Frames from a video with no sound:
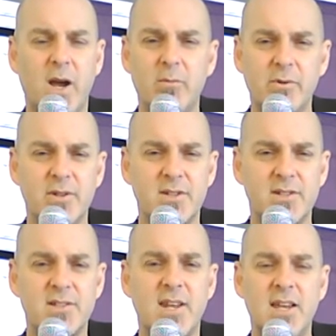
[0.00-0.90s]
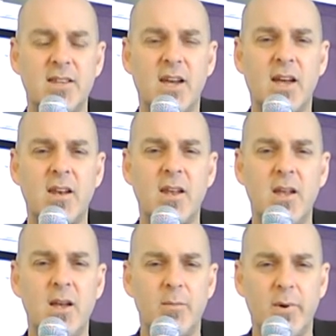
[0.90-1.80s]
The Bible doesn't say that,
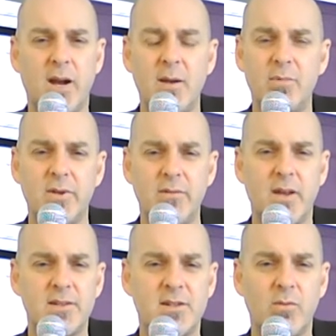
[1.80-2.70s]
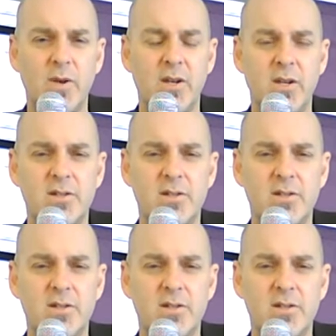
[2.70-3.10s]
but I believe that's the way